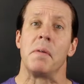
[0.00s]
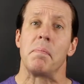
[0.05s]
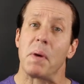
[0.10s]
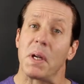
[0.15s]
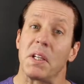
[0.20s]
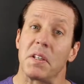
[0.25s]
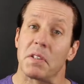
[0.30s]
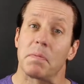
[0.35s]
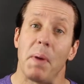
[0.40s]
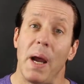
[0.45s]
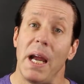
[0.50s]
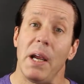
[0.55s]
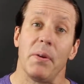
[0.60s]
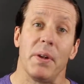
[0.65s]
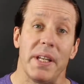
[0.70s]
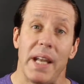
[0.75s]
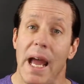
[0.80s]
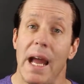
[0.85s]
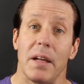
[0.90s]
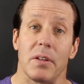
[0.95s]
But
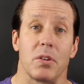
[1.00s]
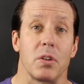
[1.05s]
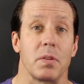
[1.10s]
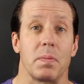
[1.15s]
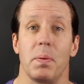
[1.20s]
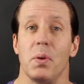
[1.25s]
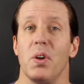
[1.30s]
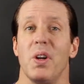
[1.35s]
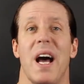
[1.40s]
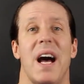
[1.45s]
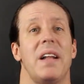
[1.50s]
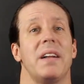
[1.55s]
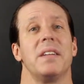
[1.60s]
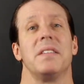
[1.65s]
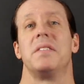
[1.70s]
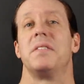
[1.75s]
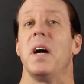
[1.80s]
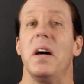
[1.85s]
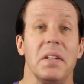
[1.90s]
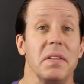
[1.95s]
aspiring actors put on
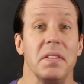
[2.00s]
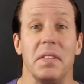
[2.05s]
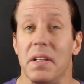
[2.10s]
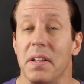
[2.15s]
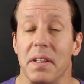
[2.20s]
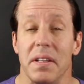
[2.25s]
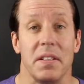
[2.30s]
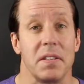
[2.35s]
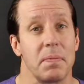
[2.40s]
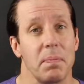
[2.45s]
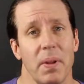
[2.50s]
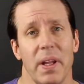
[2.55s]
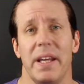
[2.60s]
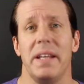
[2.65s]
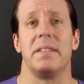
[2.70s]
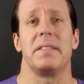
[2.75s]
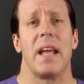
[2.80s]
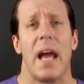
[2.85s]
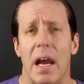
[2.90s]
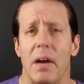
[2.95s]
a dozen of these
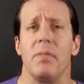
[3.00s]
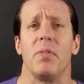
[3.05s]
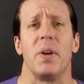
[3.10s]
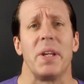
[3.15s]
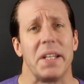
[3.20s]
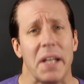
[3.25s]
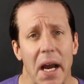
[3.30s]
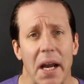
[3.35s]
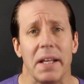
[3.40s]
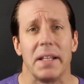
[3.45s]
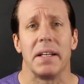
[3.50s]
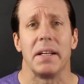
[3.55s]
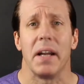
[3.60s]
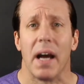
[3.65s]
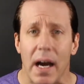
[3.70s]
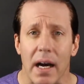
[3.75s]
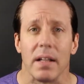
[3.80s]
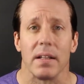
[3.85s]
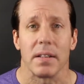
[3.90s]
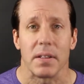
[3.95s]
plays every night in
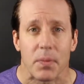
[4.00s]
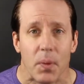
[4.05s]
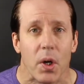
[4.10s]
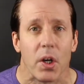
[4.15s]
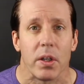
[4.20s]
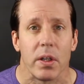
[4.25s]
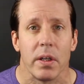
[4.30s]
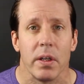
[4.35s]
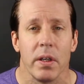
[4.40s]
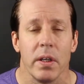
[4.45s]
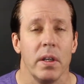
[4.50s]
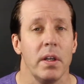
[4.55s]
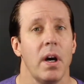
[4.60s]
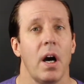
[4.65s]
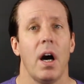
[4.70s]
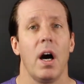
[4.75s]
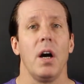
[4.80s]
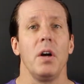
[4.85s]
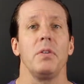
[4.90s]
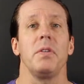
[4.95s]
Hollywood.
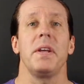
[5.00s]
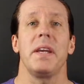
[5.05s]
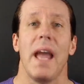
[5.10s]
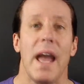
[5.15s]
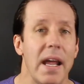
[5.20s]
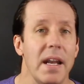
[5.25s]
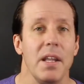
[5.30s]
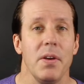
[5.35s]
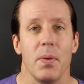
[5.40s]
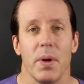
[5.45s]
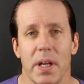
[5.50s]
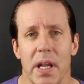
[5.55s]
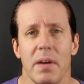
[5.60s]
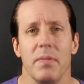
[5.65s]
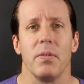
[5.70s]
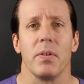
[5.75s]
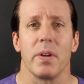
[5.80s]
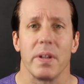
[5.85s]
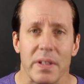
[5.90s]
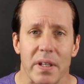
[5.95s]
Hardly anyone
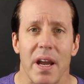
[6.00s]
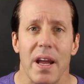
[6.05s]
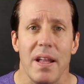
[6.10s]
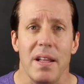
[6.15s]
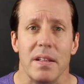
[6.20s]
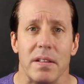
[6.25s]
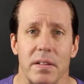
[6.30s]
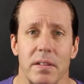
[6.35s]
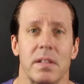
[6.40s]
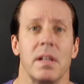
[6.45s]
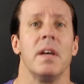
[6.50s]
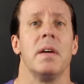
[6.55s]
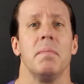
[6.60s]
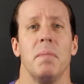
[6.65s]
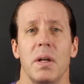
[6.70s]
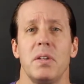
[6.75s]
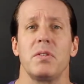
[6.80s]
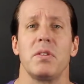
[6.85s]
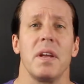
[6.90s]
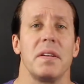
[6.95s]
ever attends,
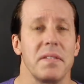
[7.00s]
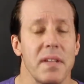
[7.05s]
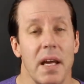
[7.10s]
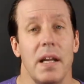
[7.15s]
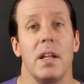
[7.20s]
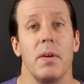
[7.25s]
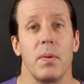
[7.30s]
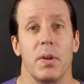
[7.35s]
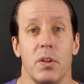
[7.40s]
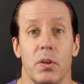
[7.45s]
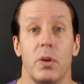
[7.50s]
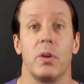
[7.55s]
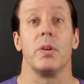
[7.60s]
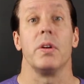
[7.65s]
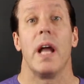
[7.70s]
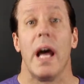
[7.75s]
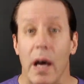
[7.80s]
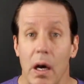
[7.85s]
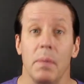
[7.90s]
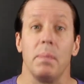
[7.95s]
much less anyone who
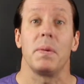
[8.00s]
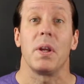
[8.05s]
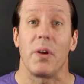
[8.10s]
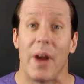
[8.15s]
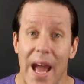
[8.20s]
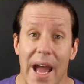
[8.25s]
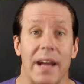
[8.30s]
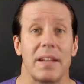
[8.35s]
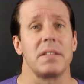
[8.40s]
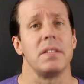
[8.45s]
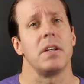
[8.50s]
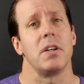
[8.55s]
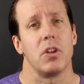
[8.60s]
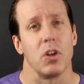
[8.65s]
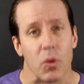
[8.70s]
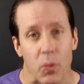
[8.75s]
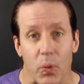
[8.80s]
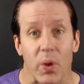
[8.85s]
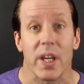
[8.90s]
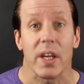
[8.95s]
could help their acting
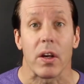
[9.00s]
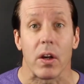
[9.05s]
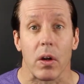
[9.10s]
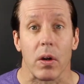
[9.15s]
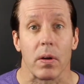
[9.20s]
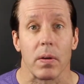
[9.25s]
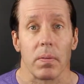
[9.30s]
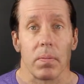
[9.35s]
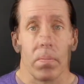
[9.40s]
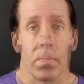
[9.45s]
career.